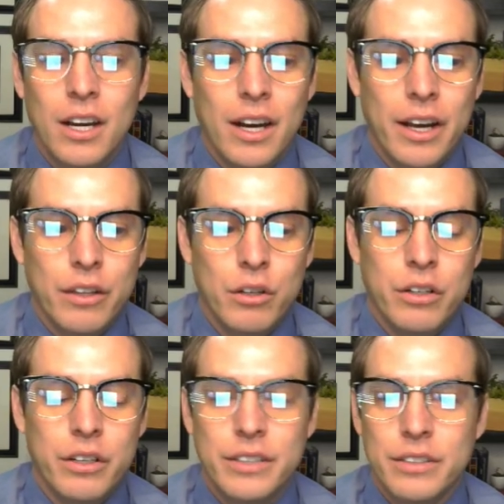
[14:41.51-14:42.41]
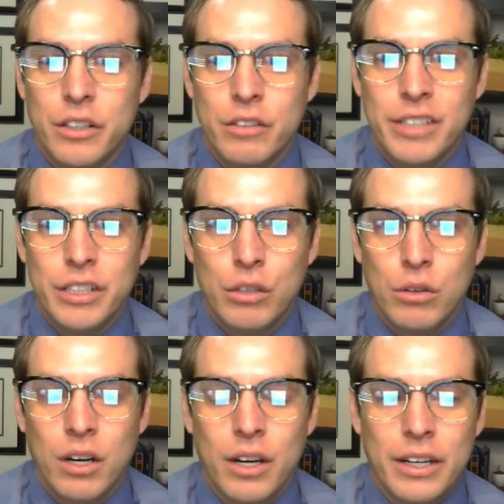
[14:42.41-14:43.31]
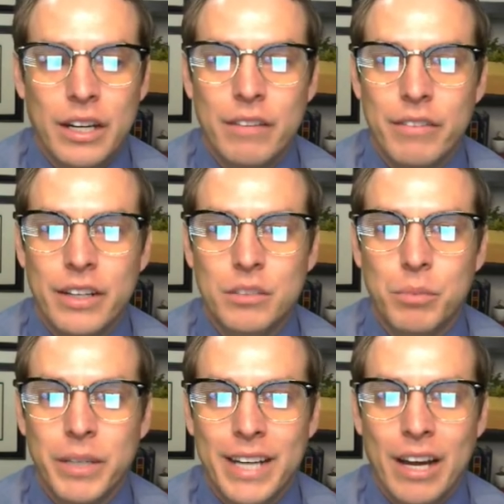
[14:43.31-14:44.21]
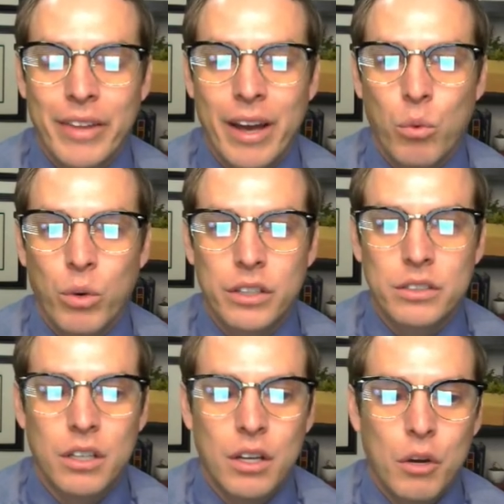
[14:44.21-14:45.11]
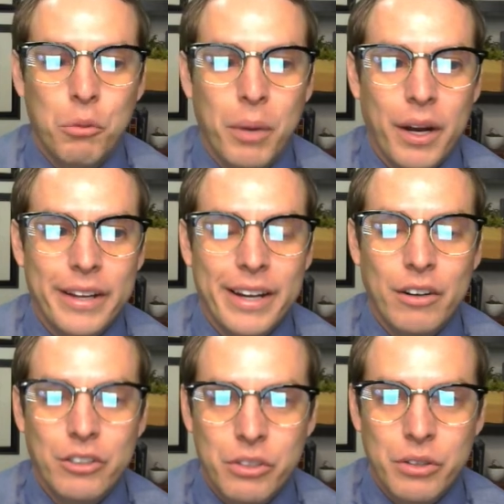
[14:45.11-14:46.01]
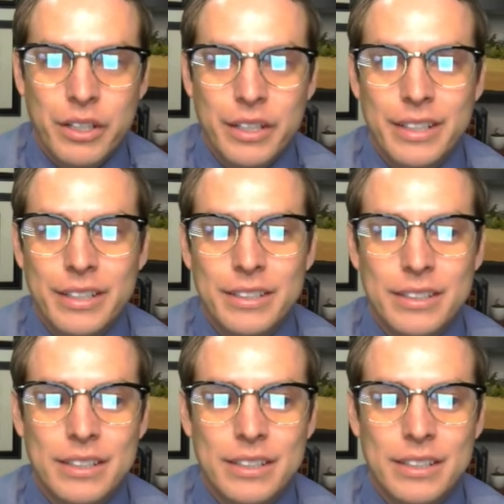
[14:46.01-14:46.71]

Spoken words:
There is another video on kind of explaining how that works. But Arizona is